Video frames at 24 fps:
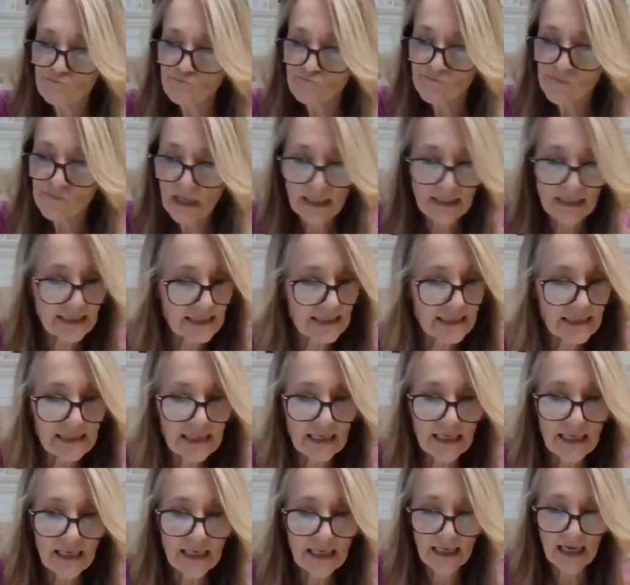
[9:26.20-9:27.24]
let's
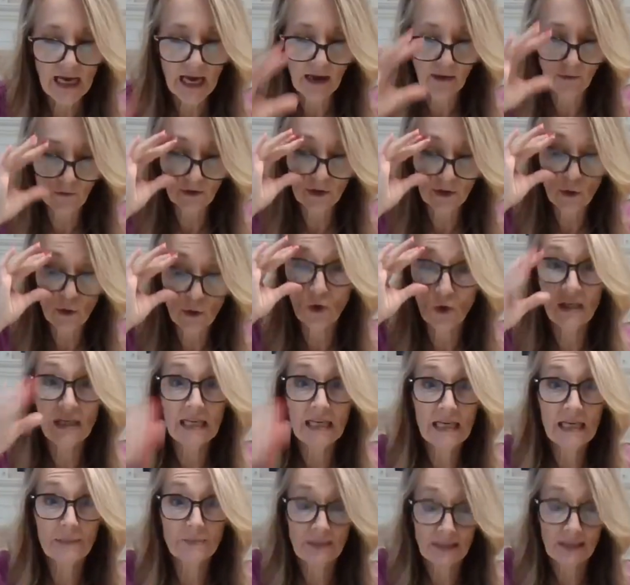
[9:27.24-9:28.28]
see, I will do her
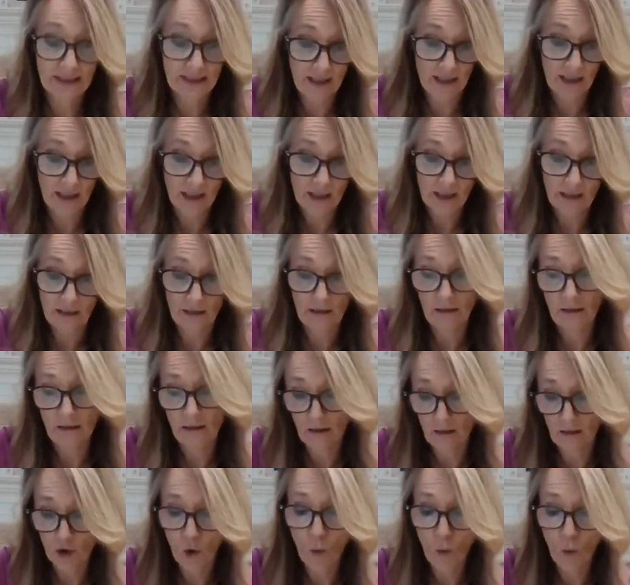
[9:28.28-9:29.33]
lips in
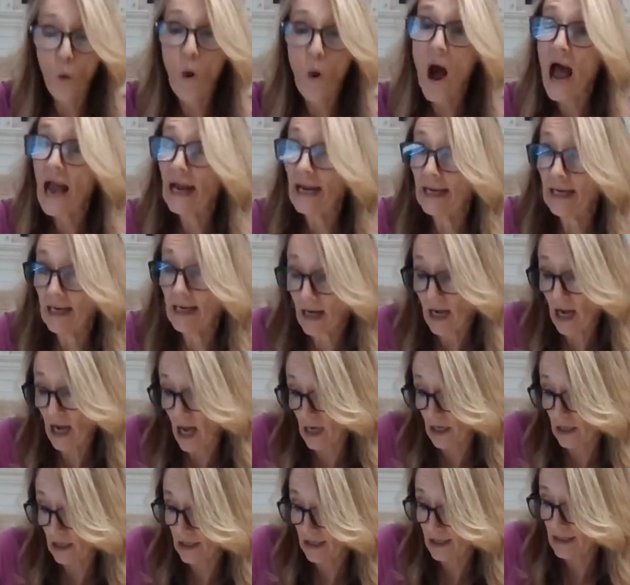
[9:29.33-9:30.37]
the wine
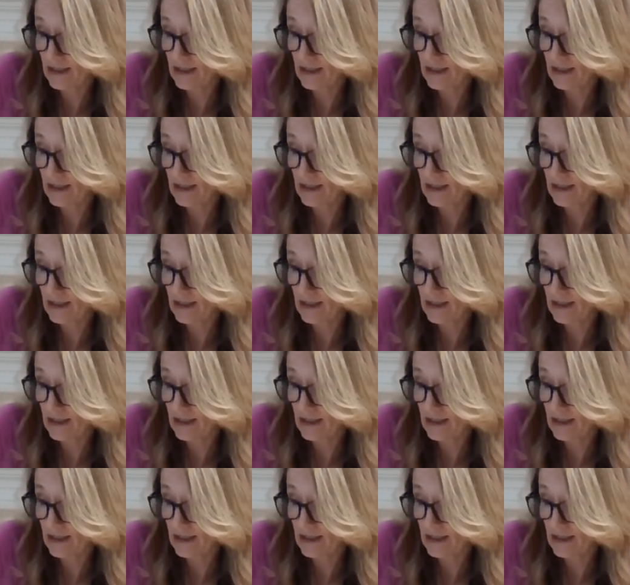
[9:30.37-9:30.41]
color.